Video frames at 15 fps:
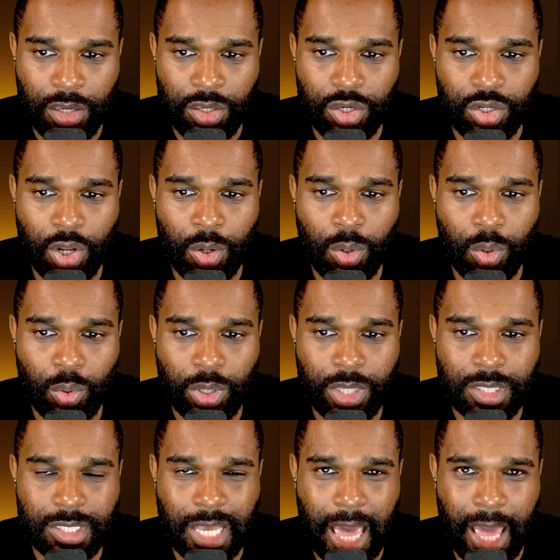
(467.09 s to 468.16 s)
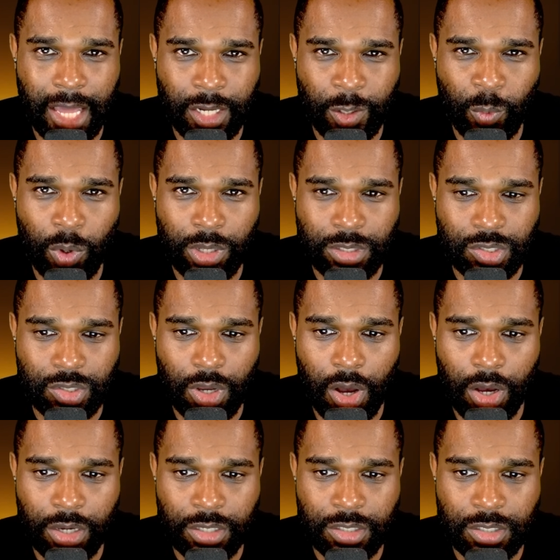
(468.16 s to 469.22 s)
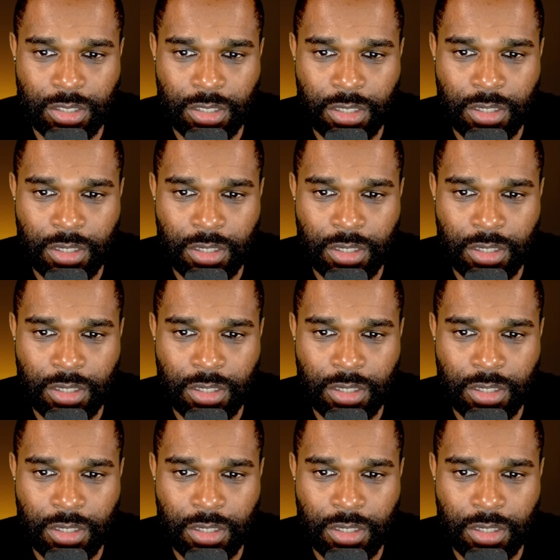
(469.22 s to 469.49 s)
You don't look into anyone's eyes.